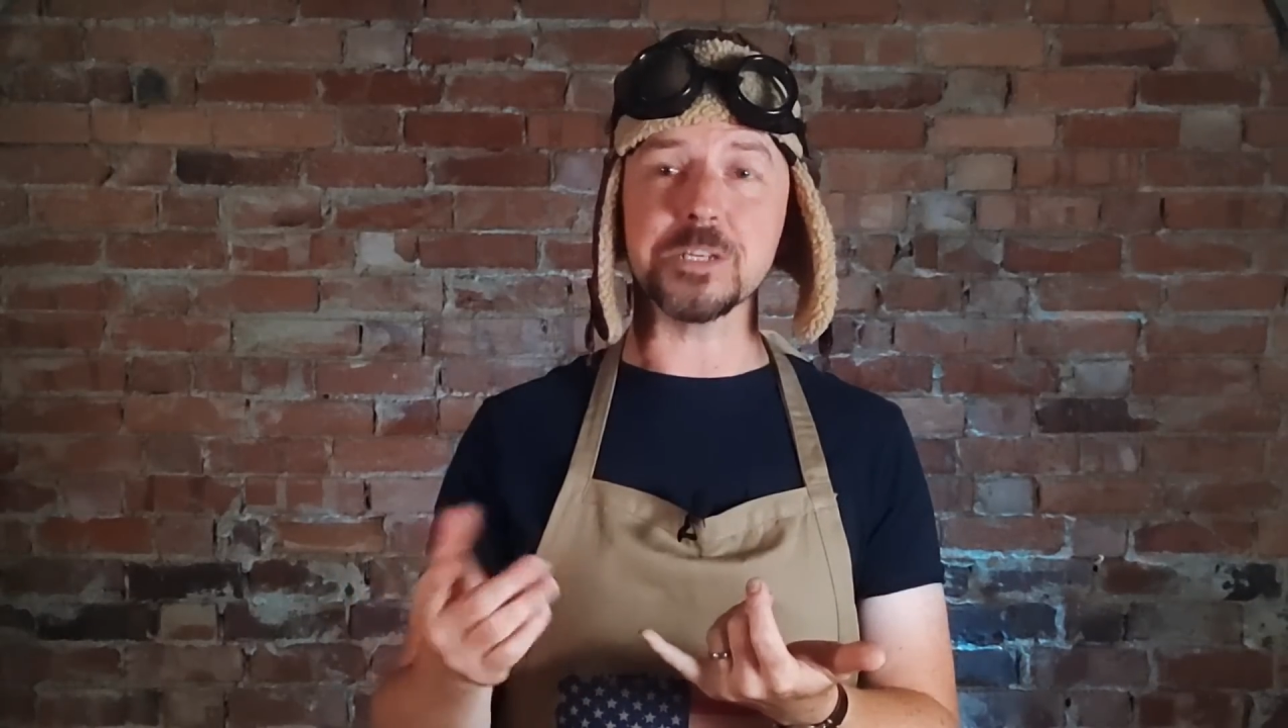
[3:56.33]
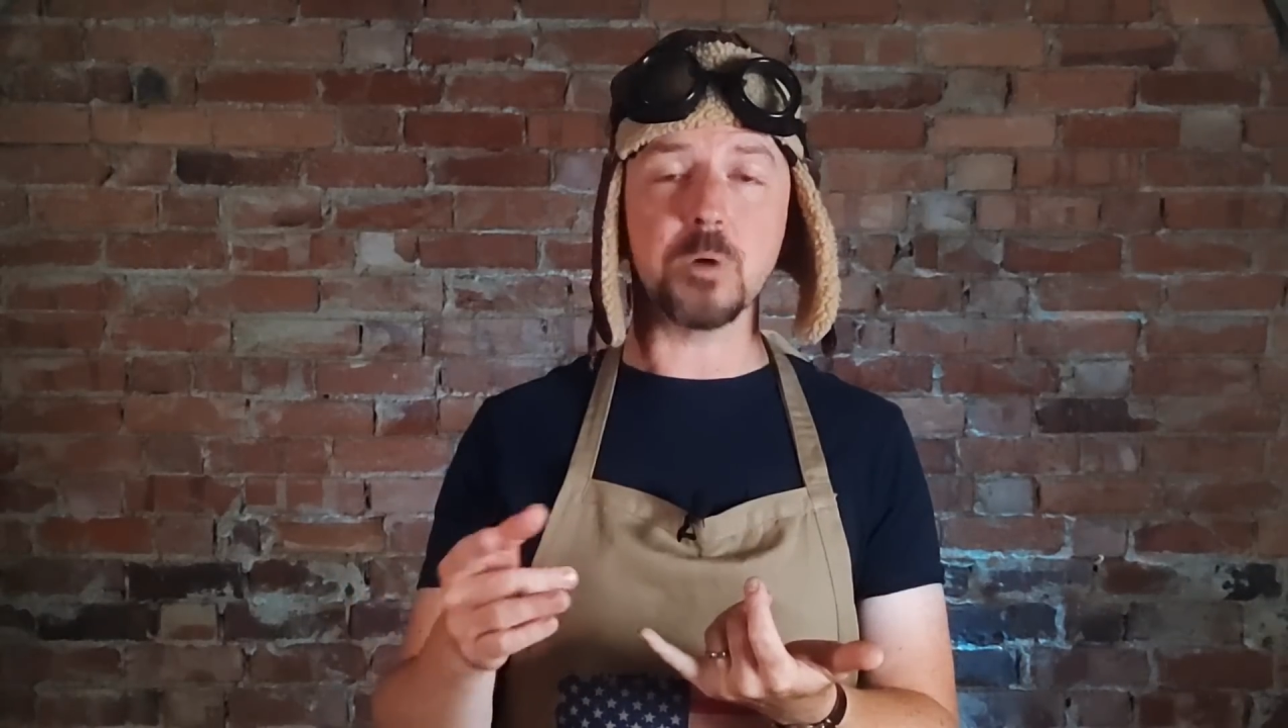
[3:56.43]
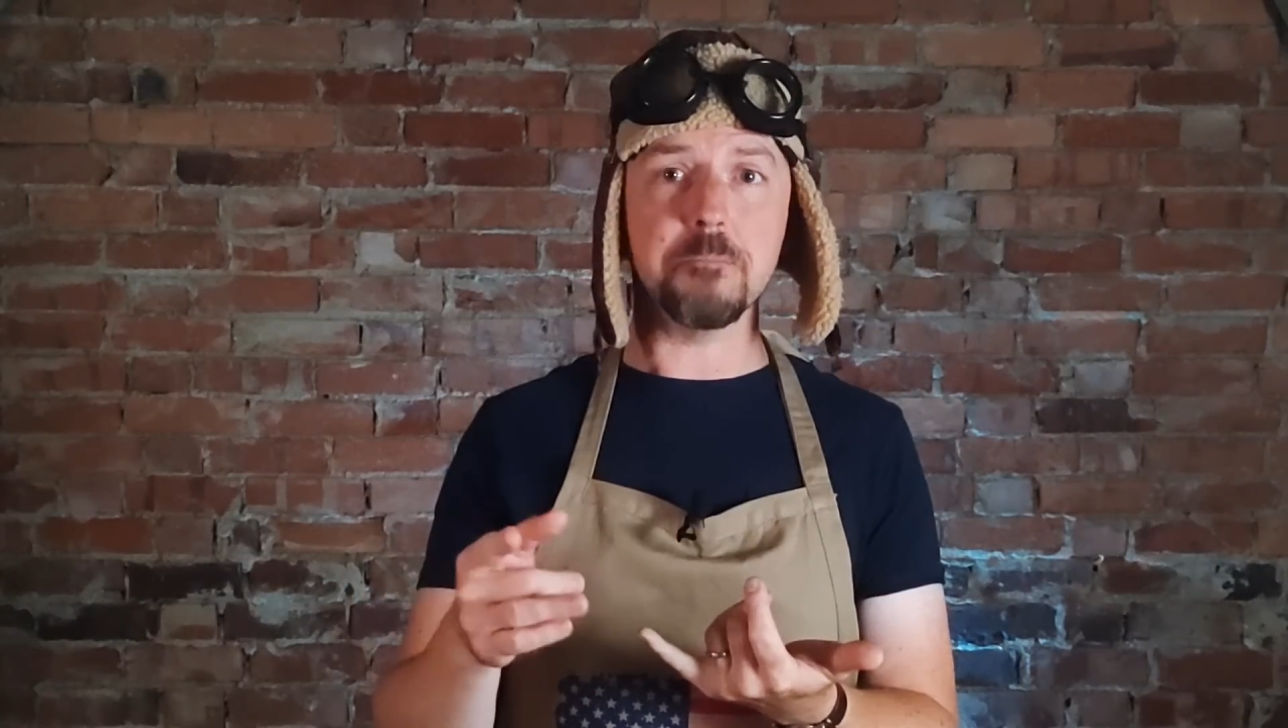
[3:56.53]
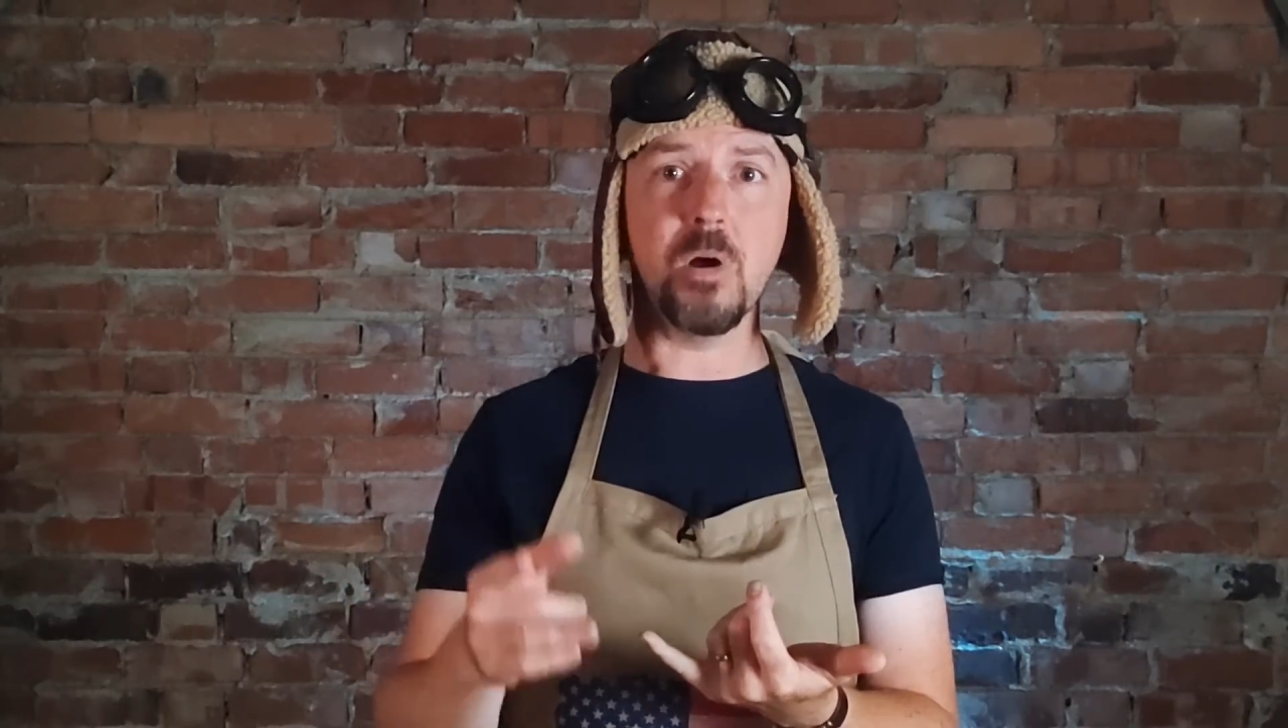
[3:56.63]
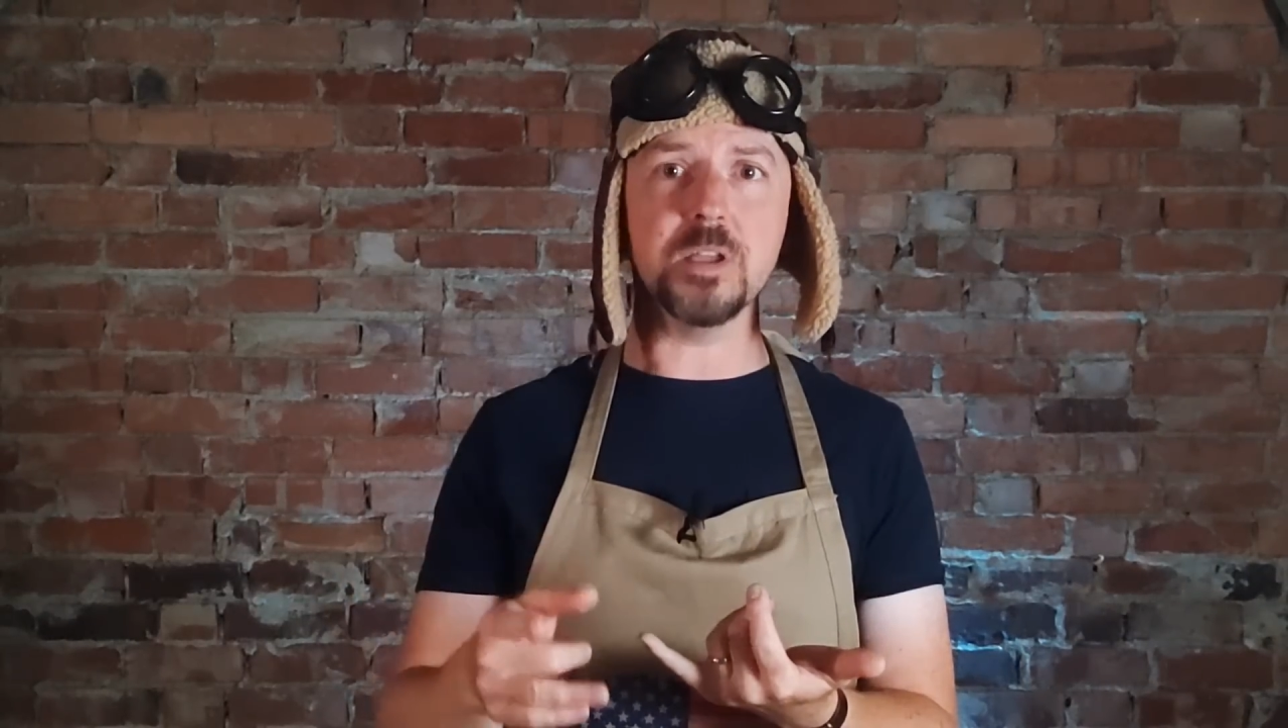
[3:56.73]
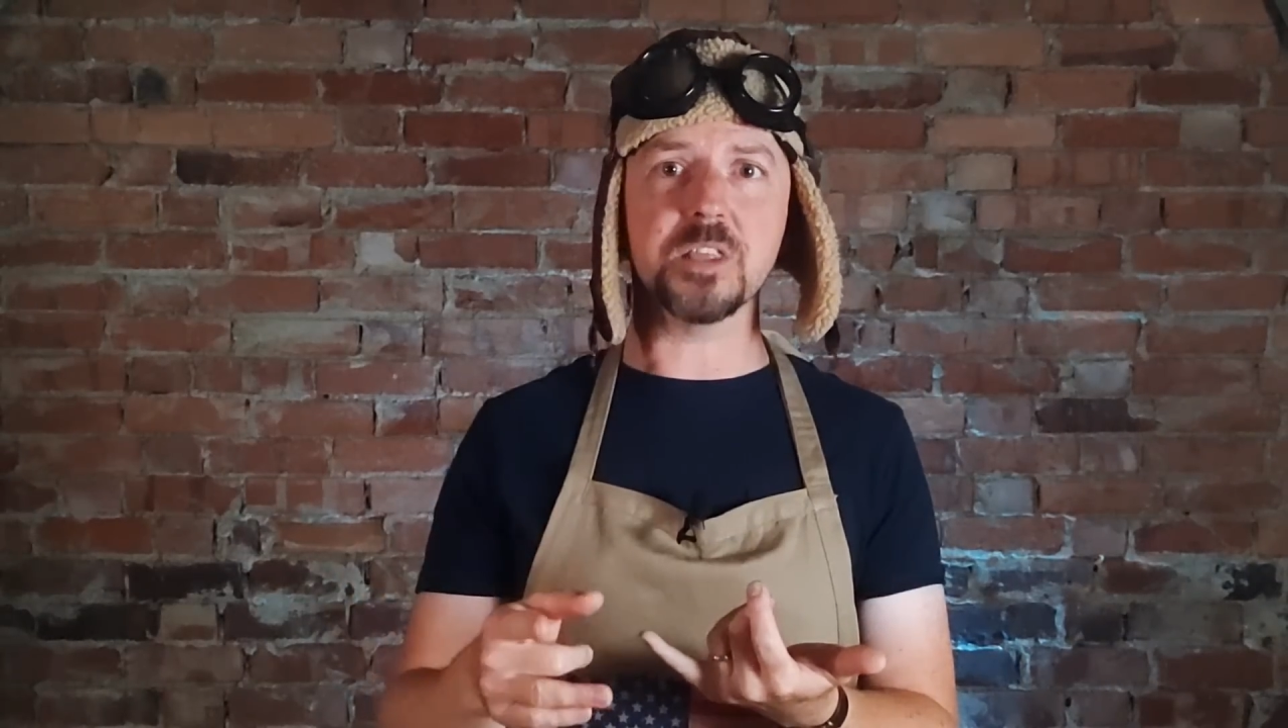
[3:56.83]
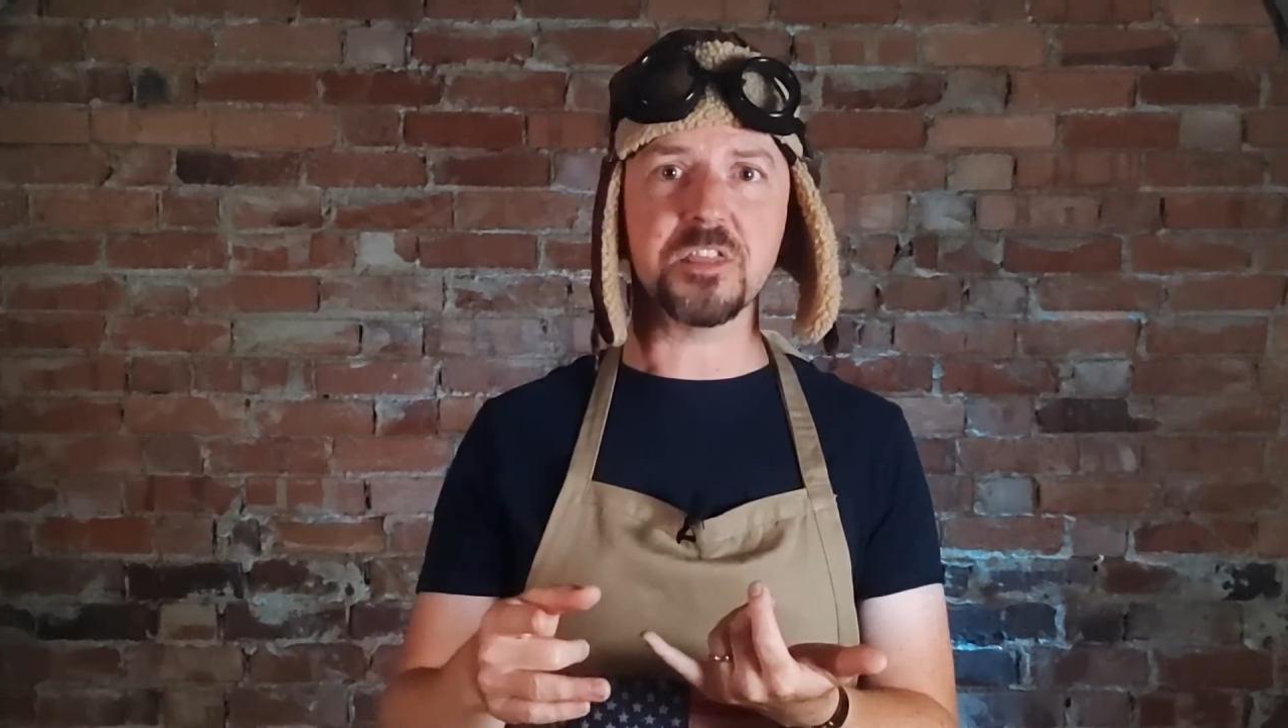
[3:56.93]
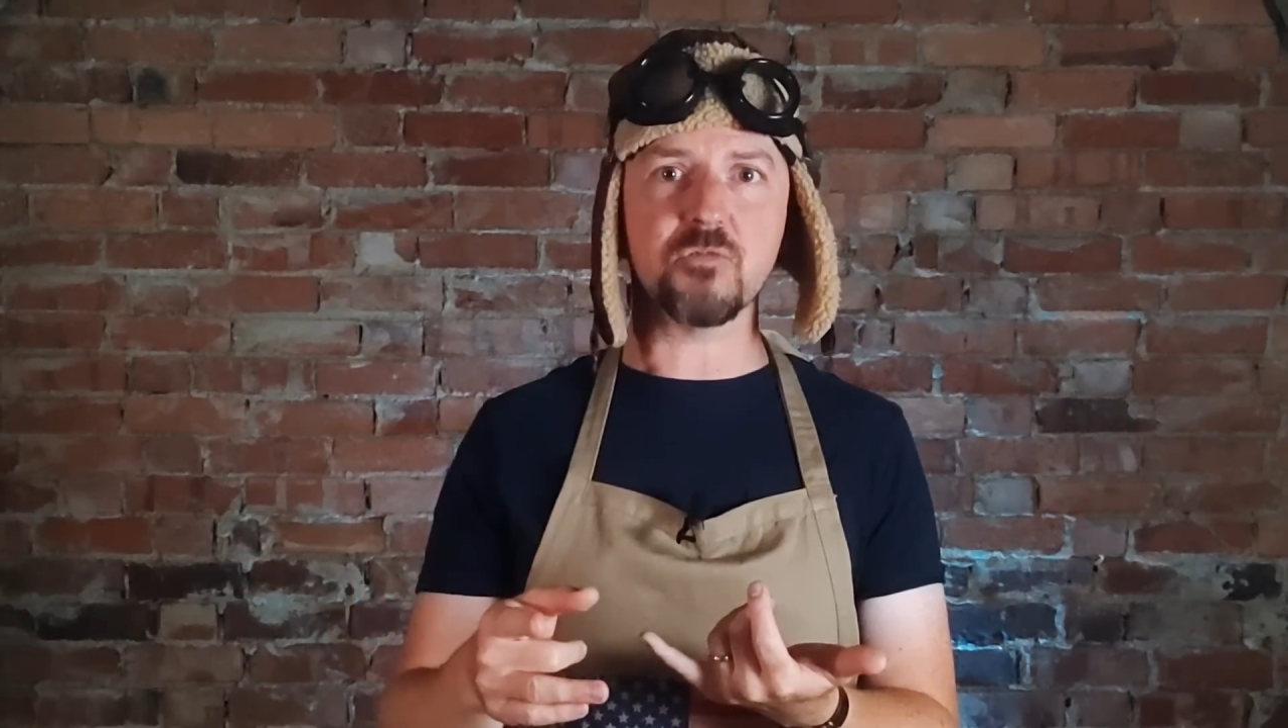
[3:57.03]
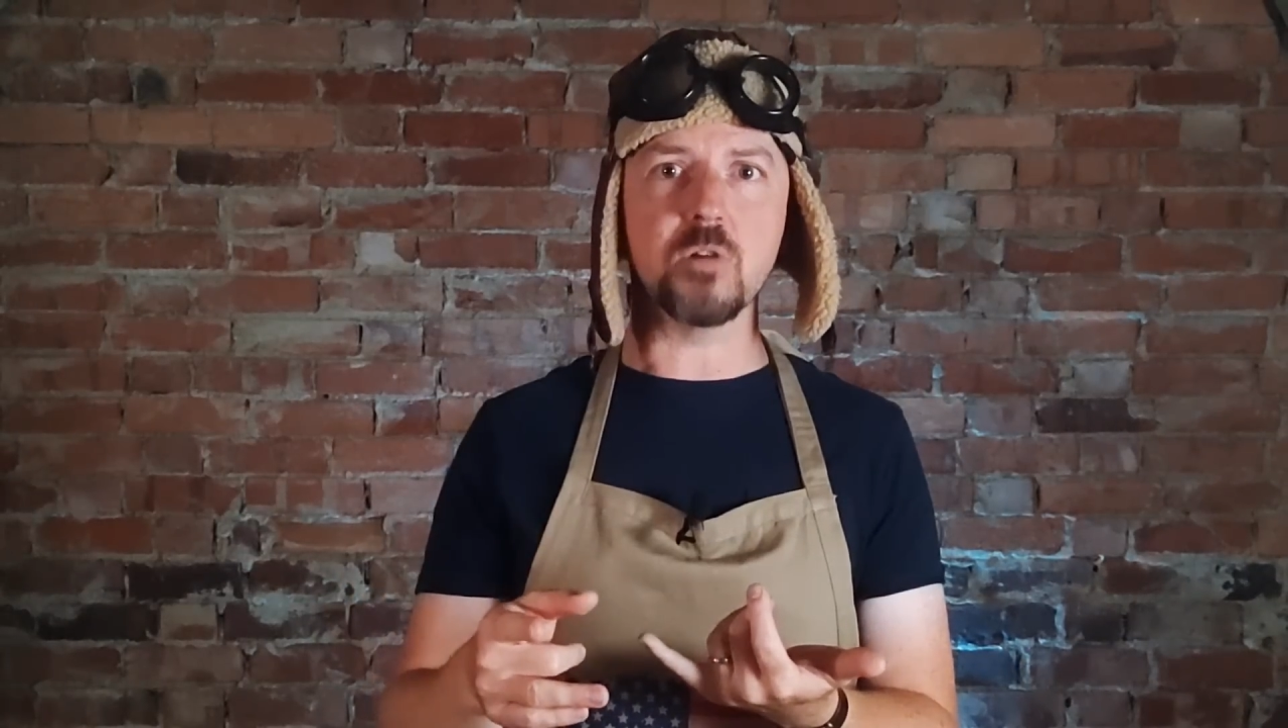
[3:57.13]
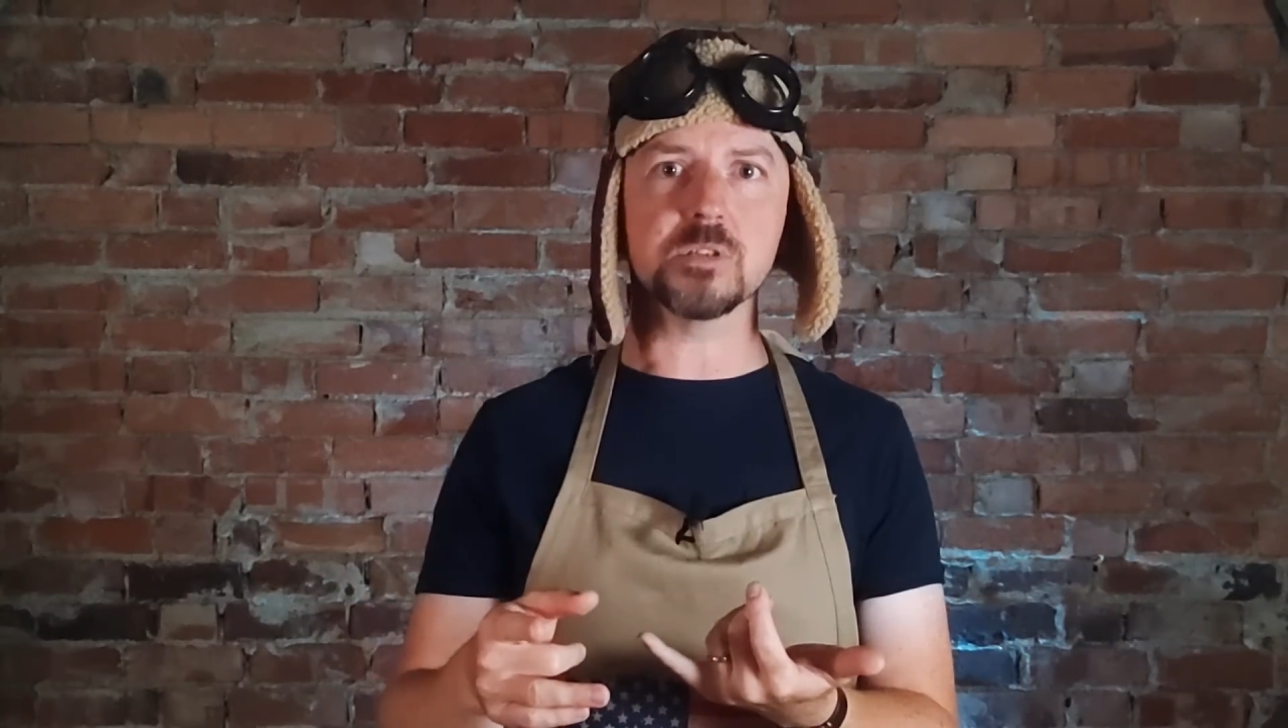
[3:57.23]
so I might
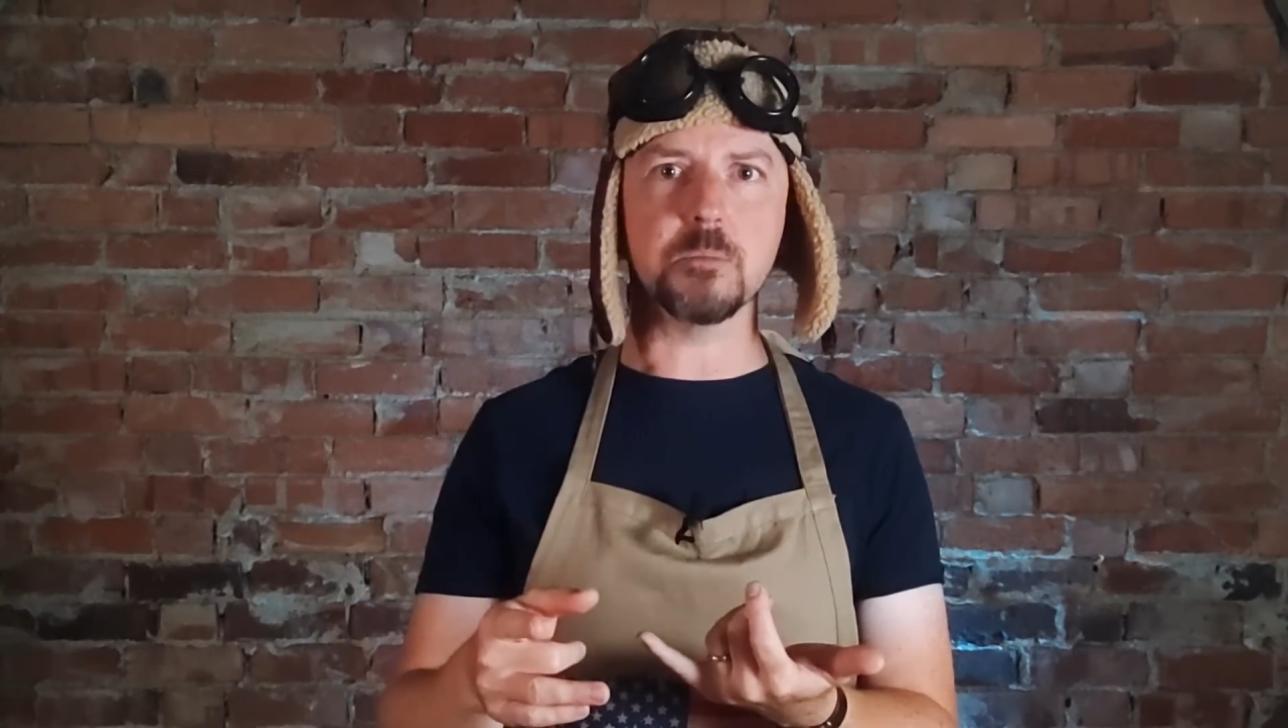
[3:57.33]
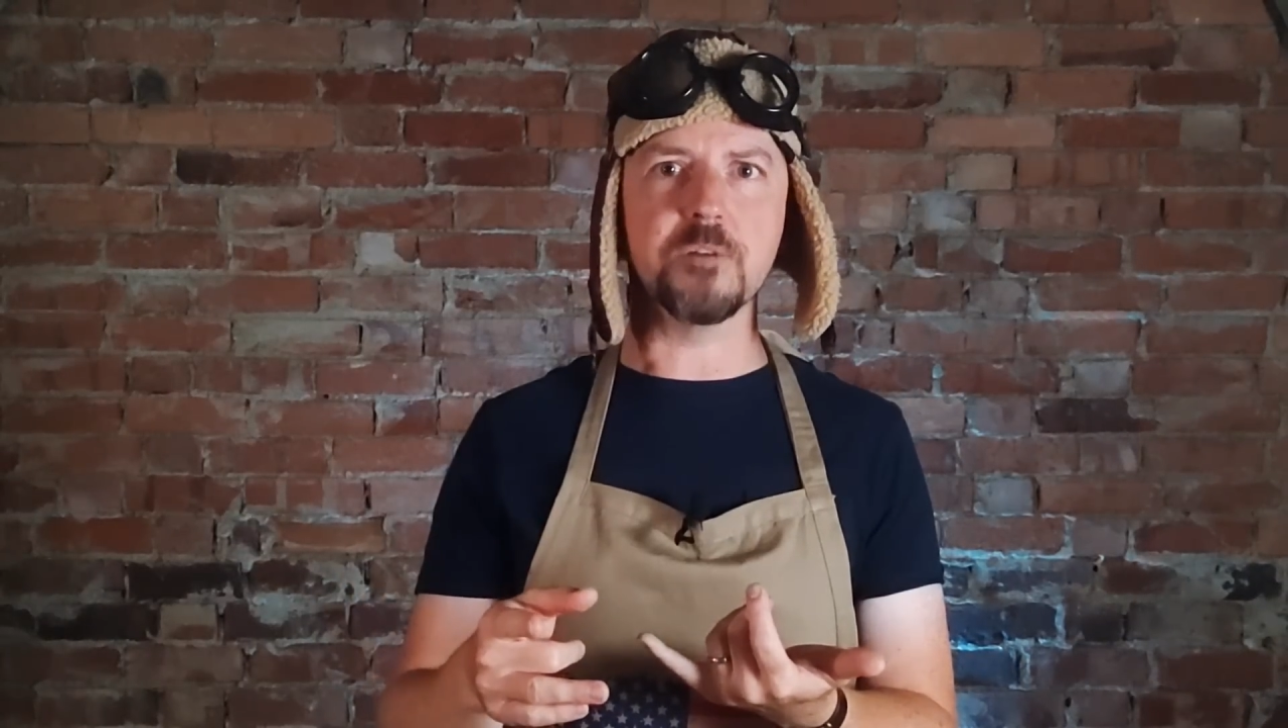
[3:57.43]
throw some